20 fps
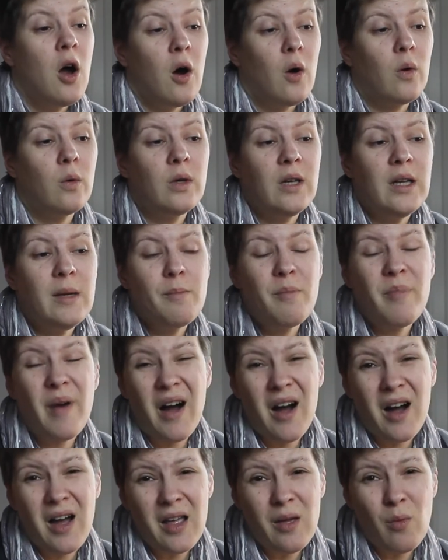only
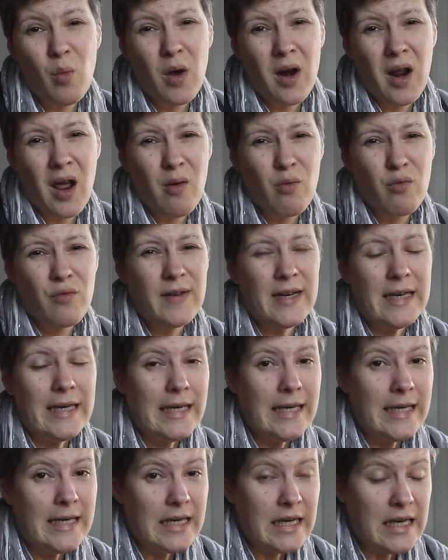buy what I
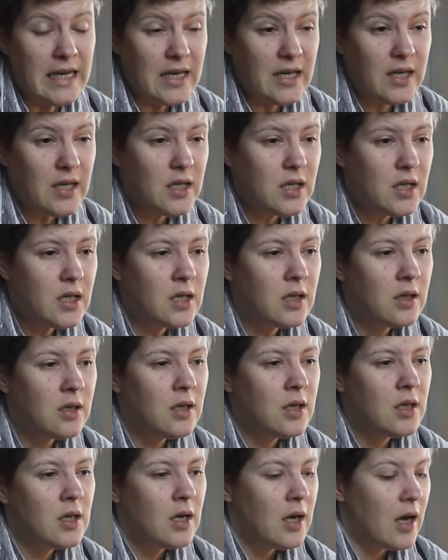really need
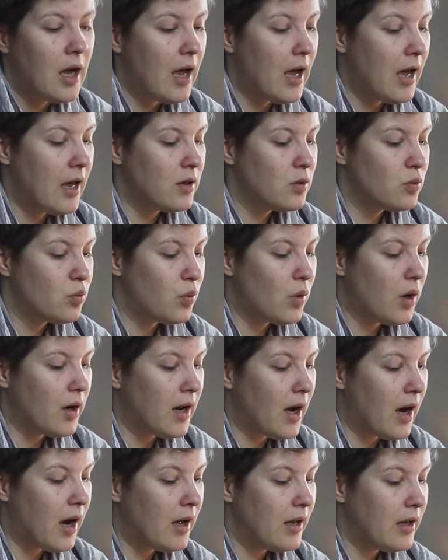and what
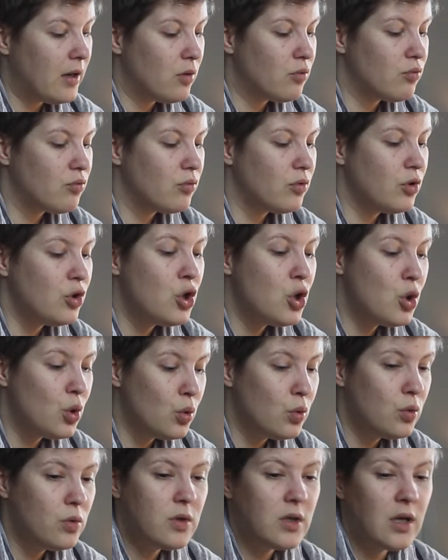I
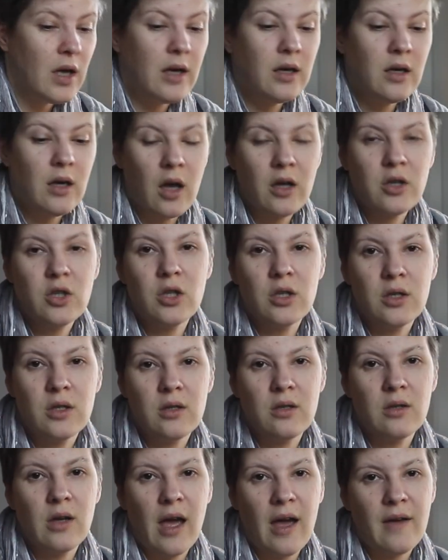use, and not
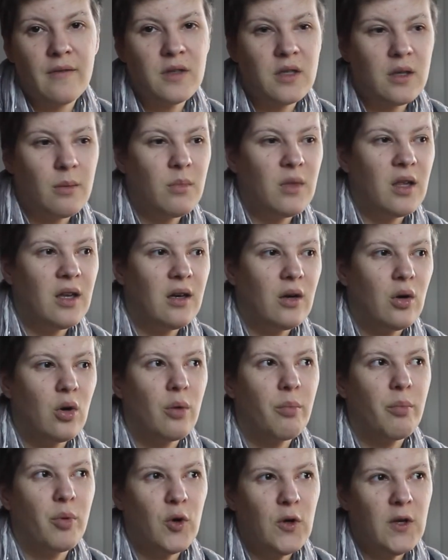just to have something
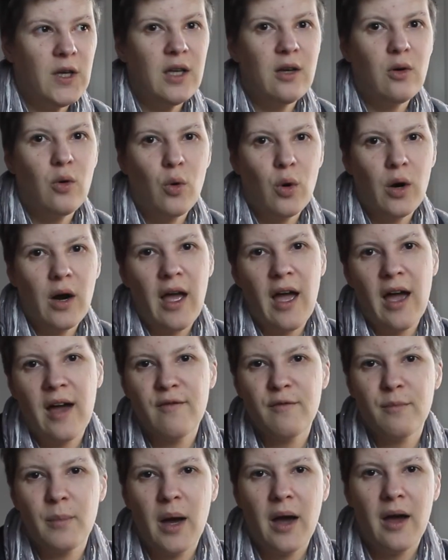look pretty or
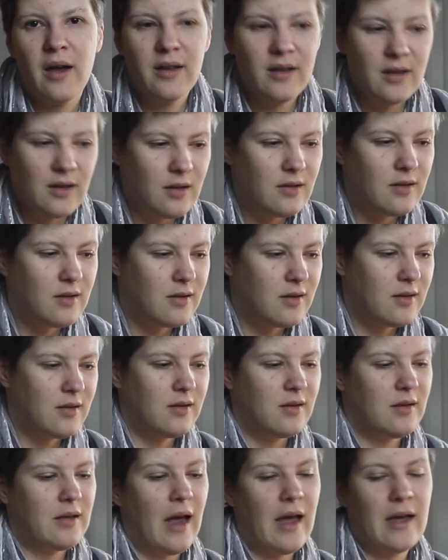have my
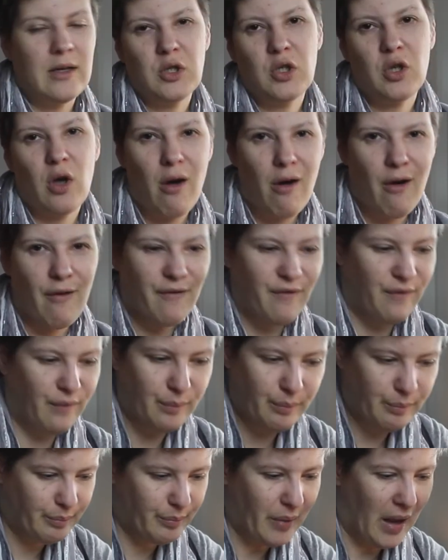stash of
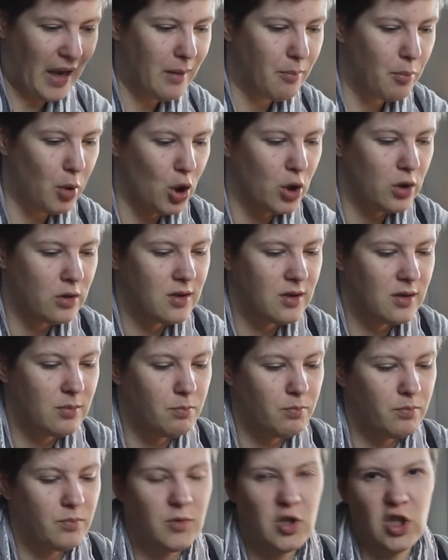
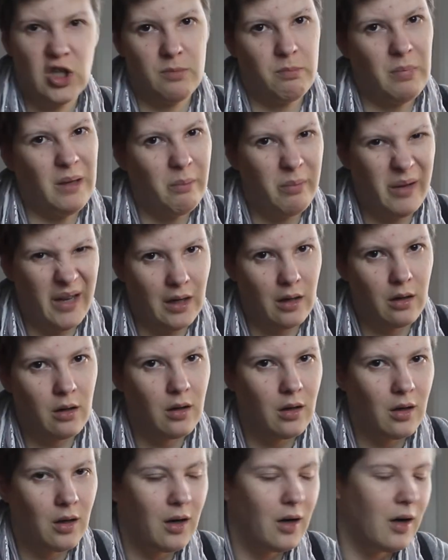papers just be
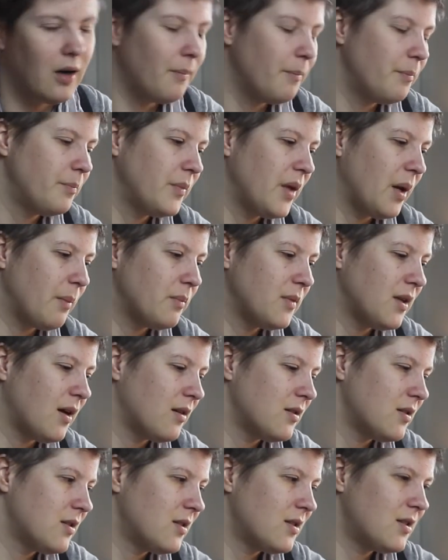bigger. I'm
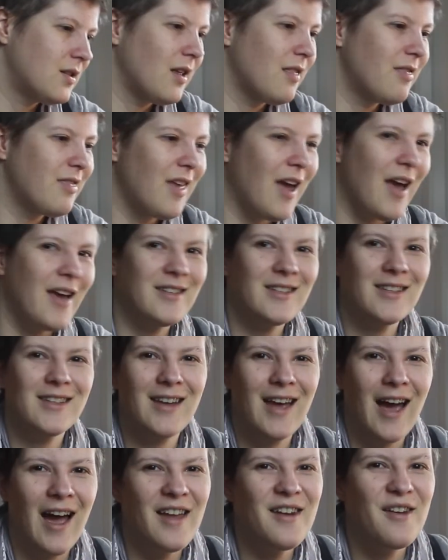not that
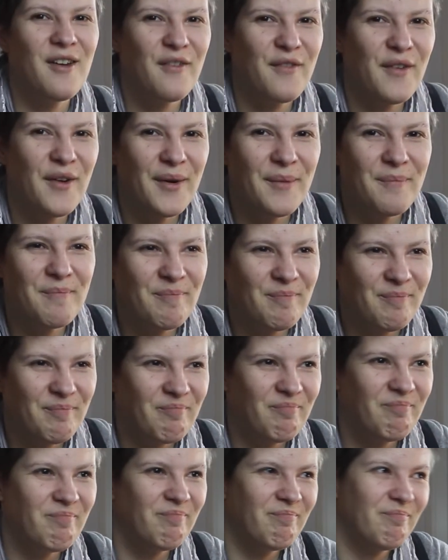kind of a
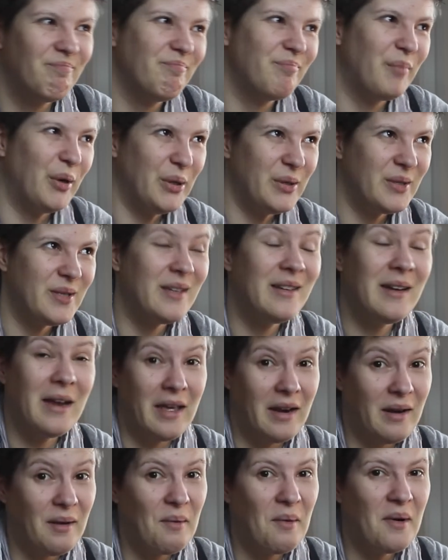person
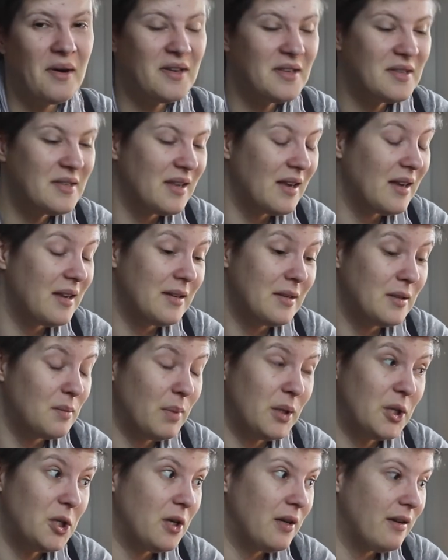anyways, and
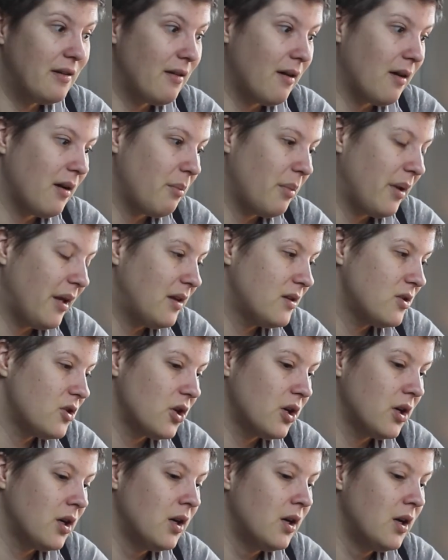especially not a
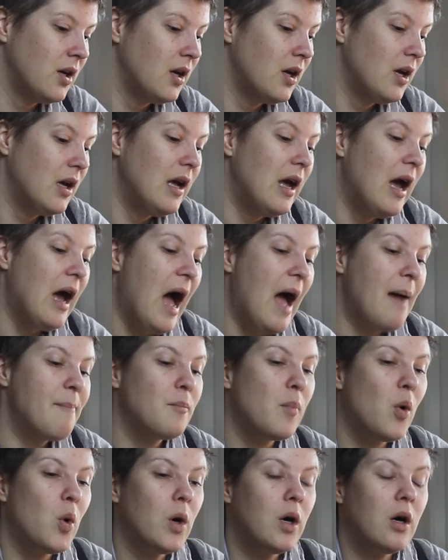painter.
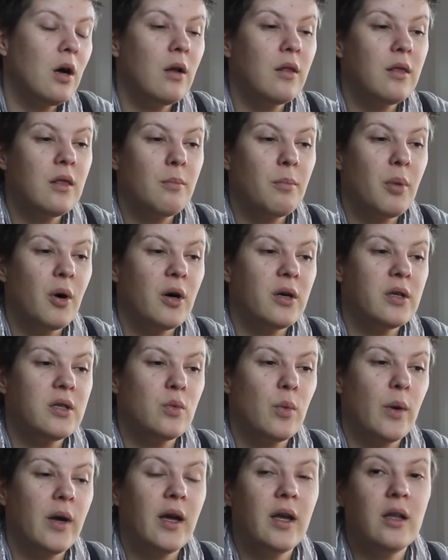I'm more on the
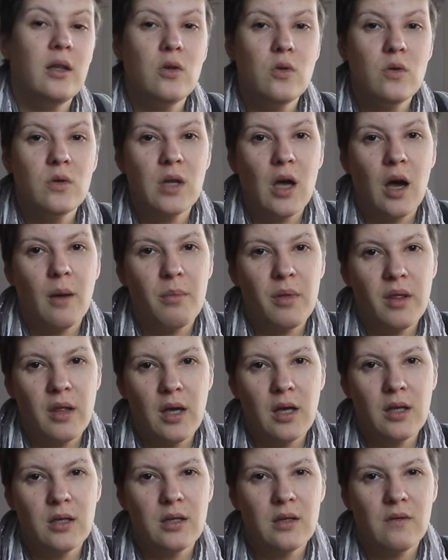parts where I use up
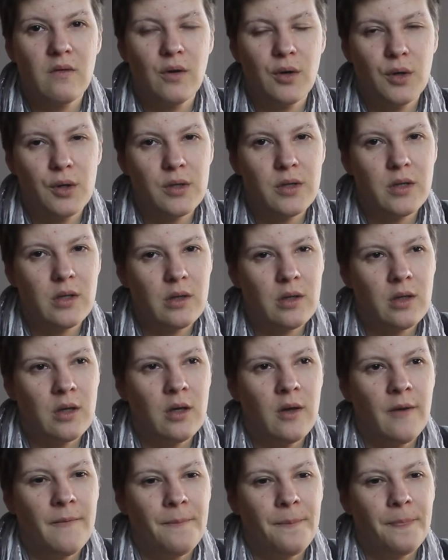things first,
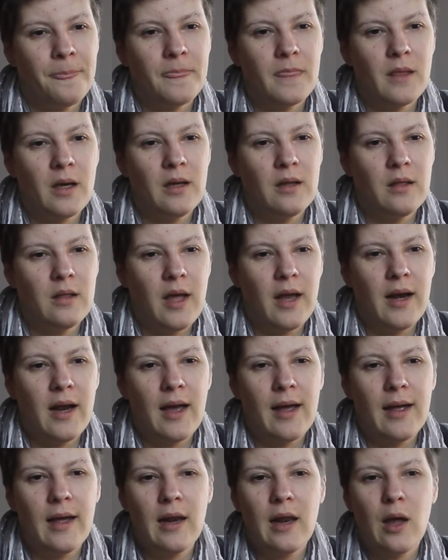and then
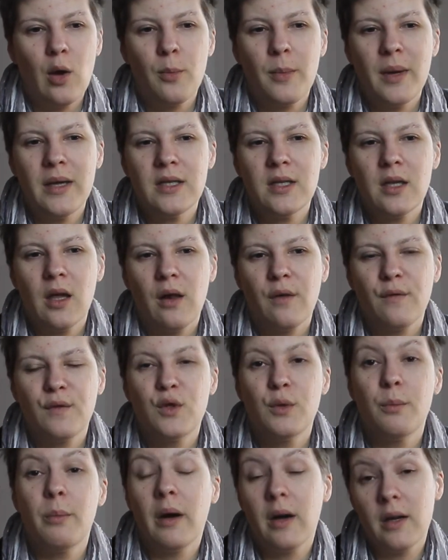I allow myself
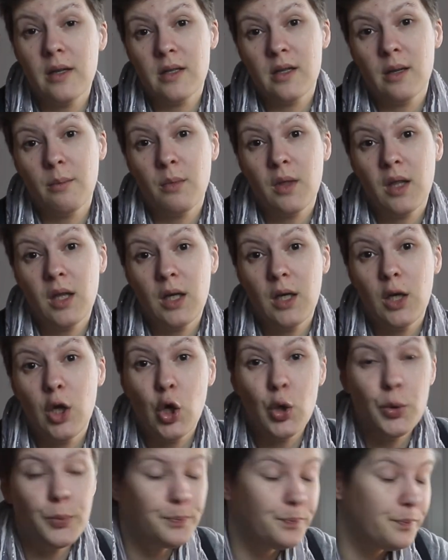to buy something
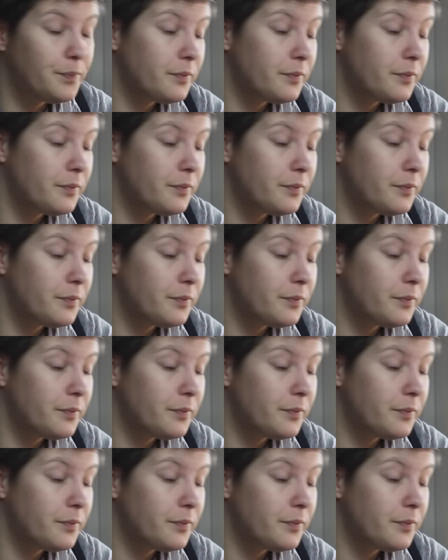new.